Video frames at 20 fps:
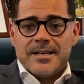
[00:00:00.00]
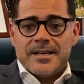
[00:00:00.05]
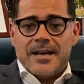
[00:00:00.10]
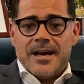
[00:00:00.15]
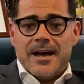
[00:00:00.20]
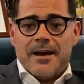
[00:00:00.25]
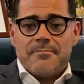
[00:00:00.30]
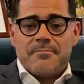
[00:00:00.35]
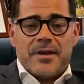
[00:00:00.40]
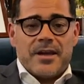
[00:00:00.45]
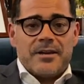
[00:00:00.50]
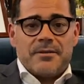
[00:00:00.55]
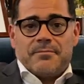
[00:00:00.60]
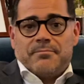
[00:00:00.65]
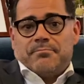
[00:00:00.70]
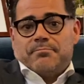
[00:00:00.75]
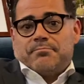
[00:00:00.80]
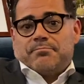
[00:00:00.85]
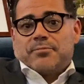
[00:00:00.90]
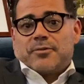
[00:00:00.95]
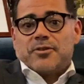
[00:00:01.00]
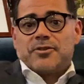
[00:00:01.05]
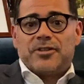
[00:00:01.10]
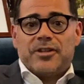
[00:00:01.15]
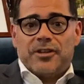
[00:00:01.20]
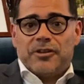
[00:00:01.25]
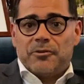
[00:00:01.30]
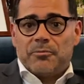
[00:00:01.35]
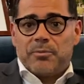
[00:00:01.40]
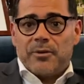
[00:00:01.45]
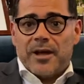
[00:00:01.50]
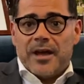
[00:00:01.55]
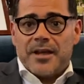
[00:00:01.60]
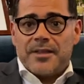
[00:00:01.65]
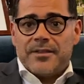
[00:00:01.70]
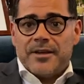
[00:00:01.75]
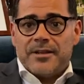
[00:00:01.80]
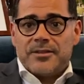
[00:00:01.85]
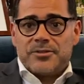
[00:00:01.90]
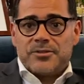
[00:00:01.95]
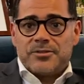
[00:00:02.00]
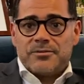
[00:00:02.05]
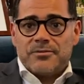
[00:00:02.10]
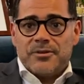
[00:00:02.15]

And it continued to play that